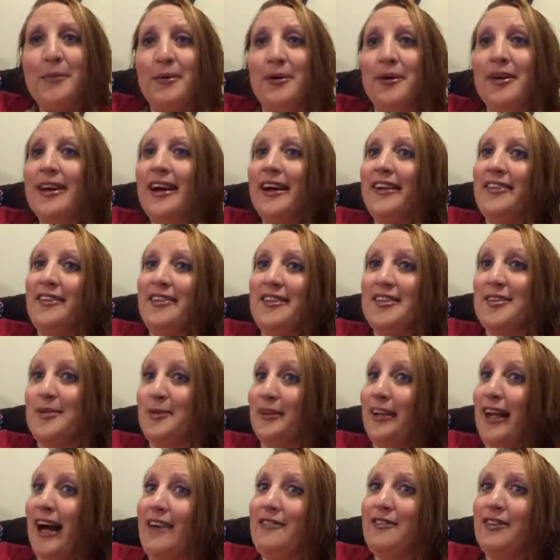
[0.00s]
Poor Dad thinks
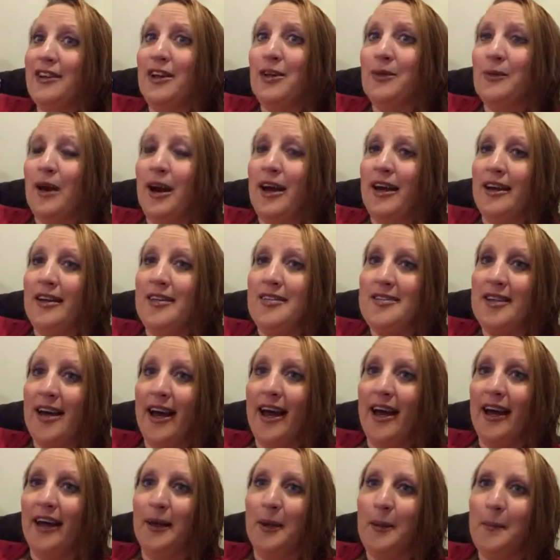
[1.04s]
we're laughing at what he
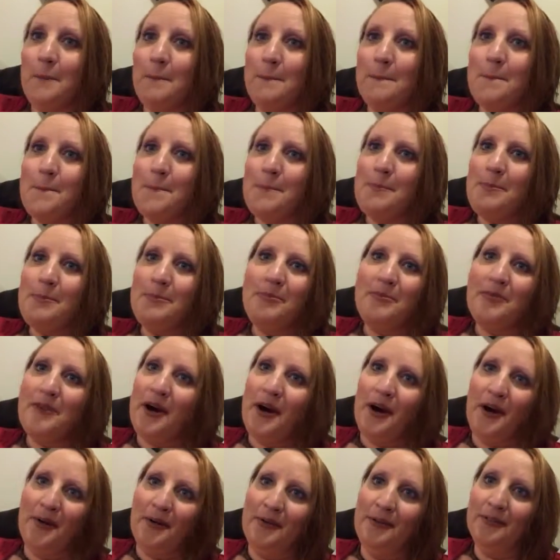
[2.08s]
said.
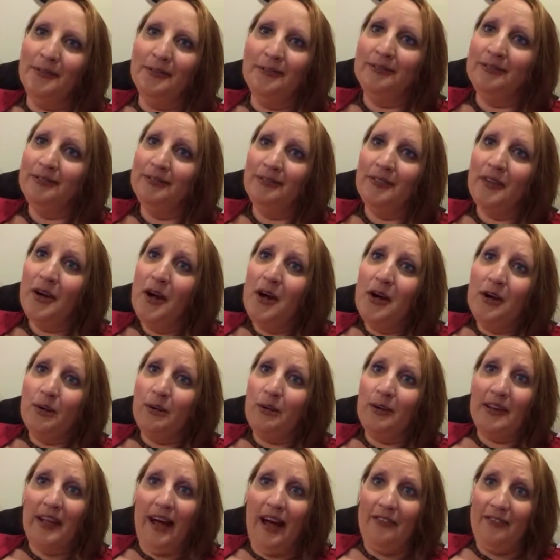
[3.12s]
No,
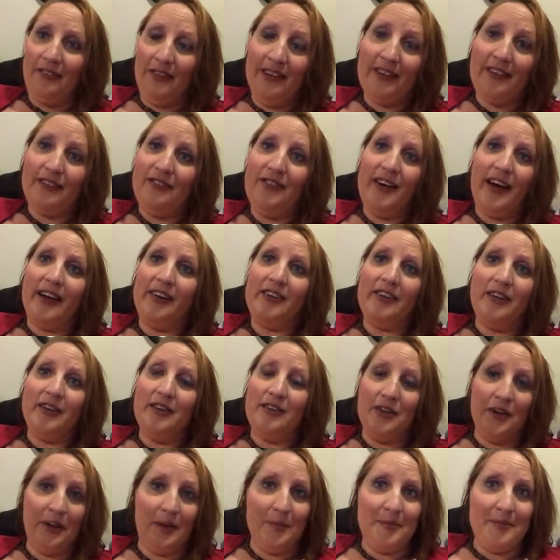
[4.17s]
we're laughing at the fact that
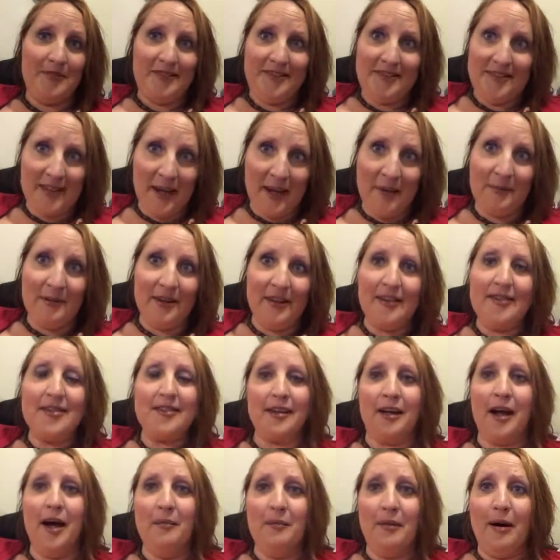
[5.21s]
it took him 10 minutes
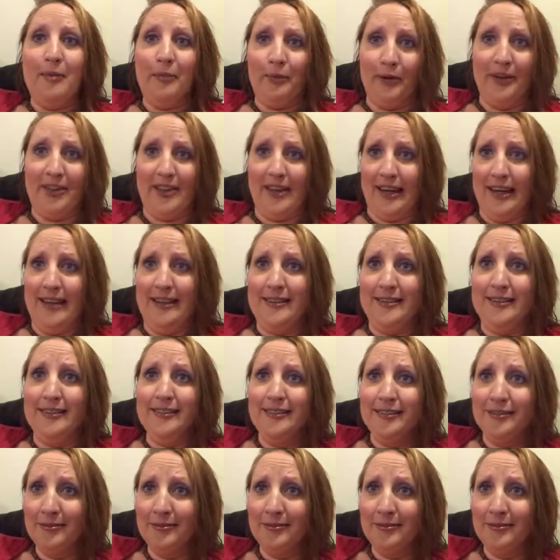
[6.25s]
to come up with it.